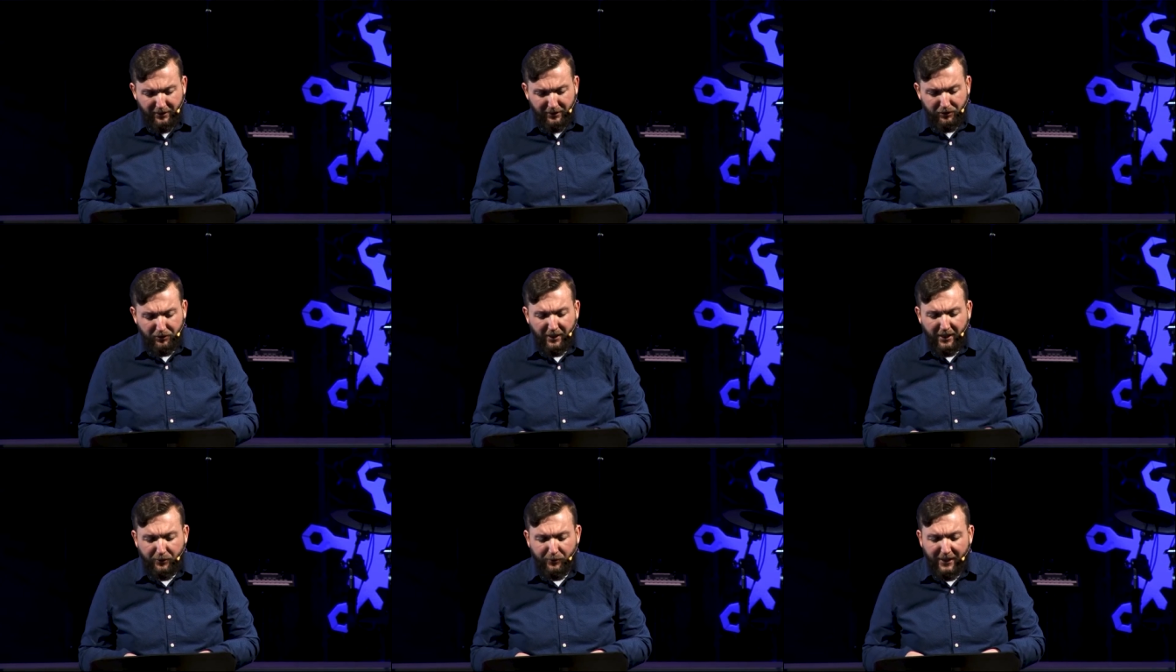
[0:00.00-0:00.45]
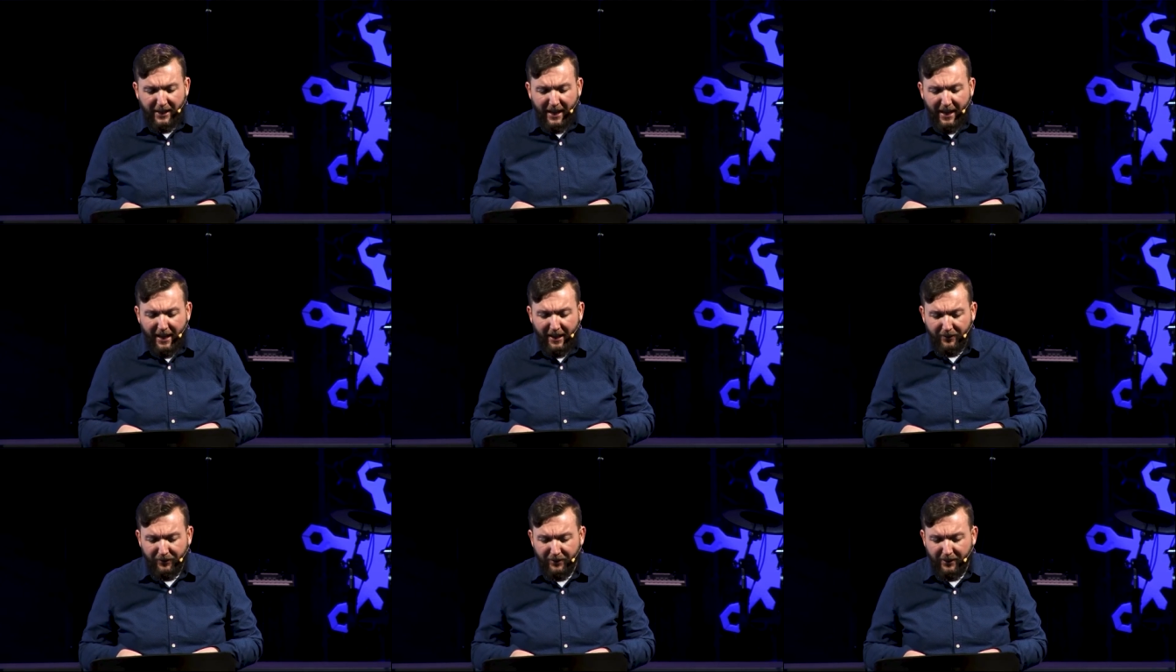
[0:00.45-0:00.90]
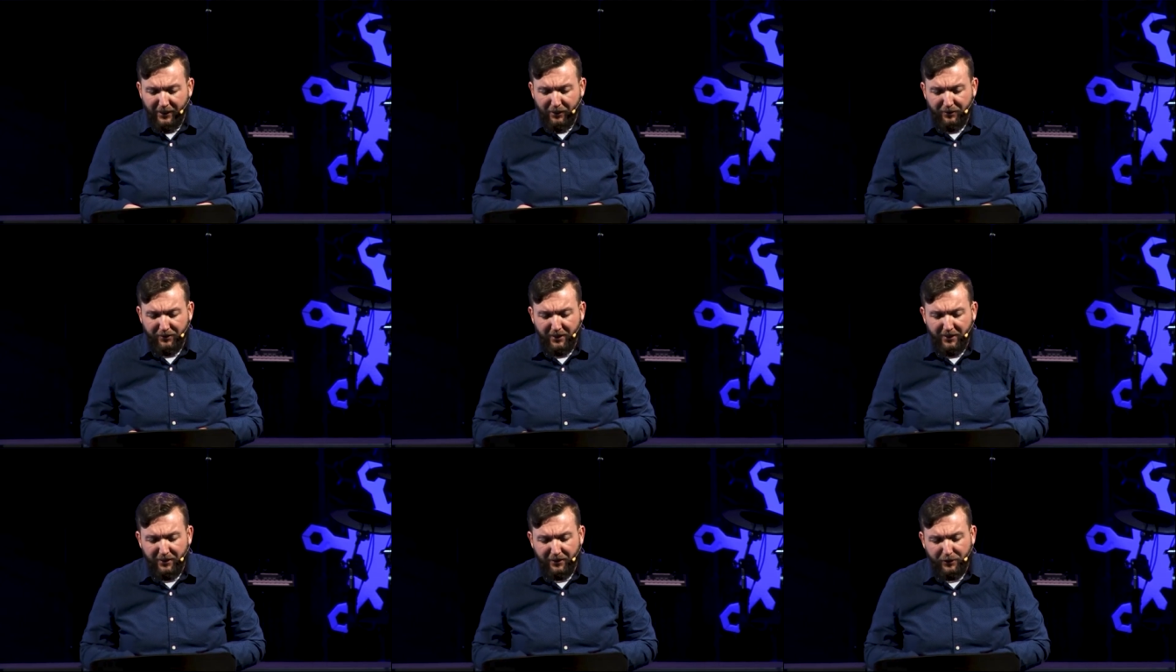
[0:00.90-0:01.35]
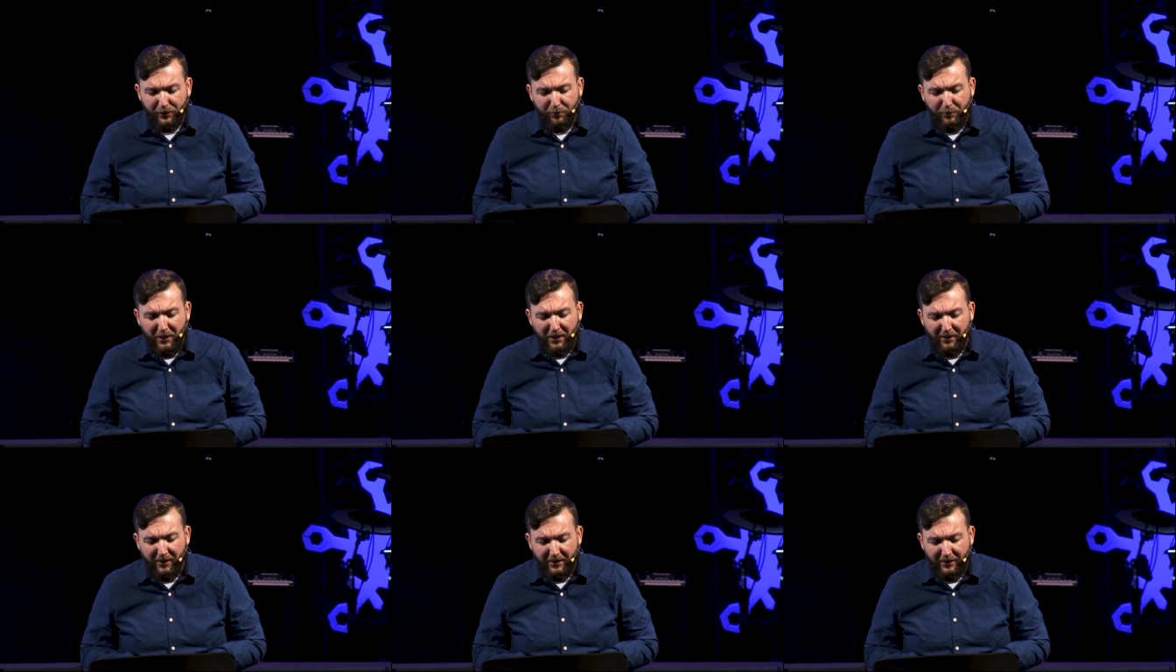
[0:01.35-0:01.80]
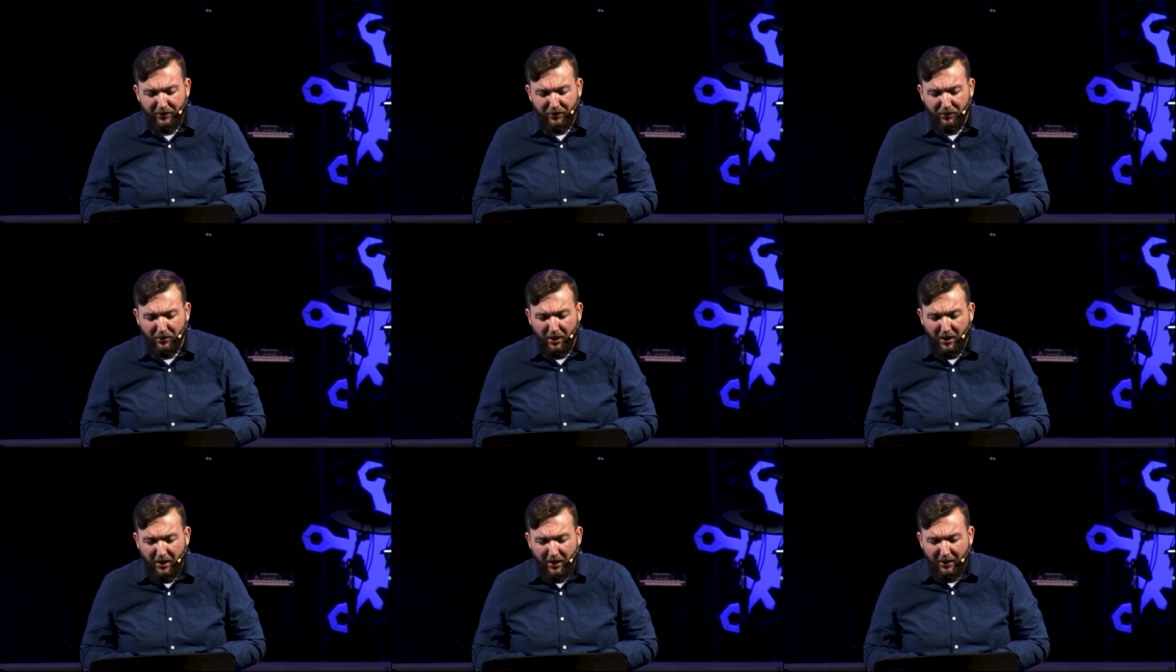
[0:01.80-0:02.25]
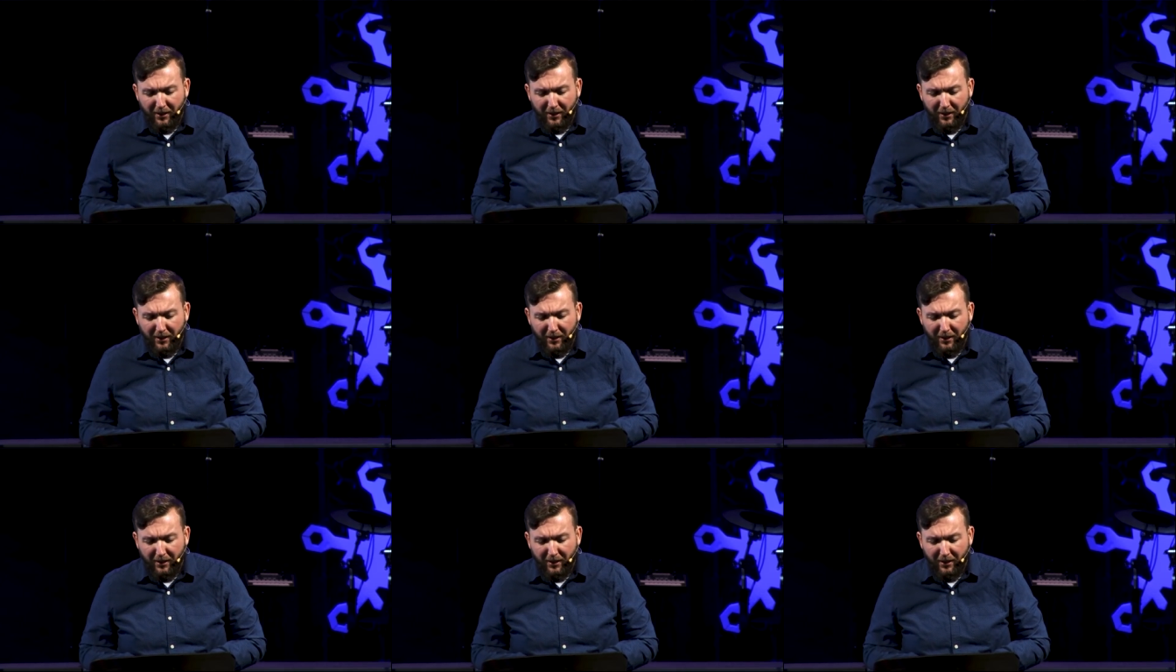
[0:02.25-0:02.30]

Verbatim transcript: So, God, we ask that you send your spirit to